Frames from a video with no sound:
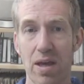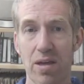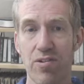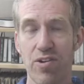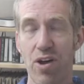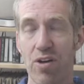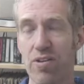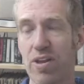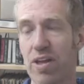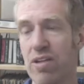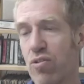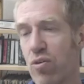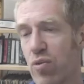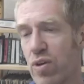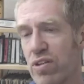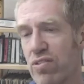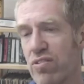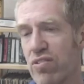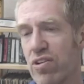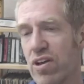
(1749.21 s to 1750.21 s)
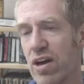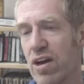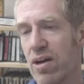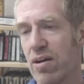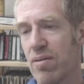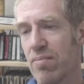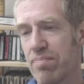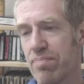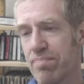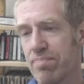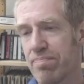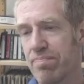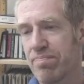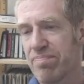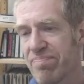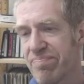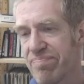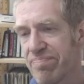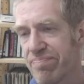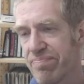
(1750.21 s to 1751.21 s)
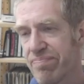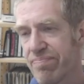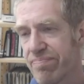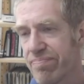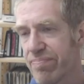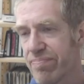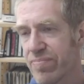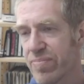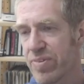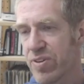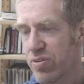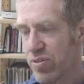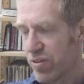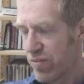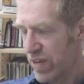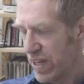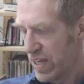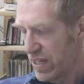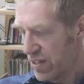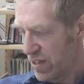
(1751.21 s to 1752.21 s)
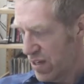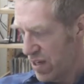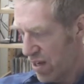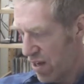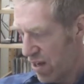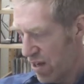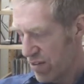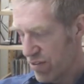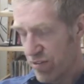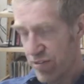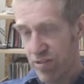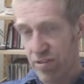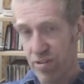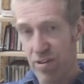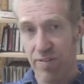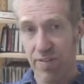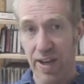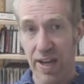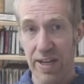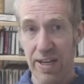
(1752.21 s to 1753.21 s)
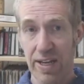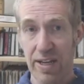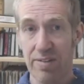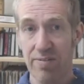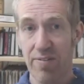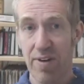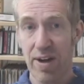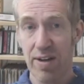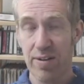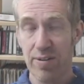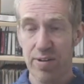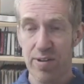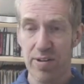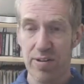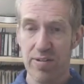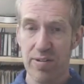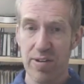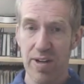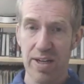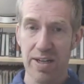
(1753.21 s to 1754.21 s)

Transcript: So there's always sort of hidden costs of any advances,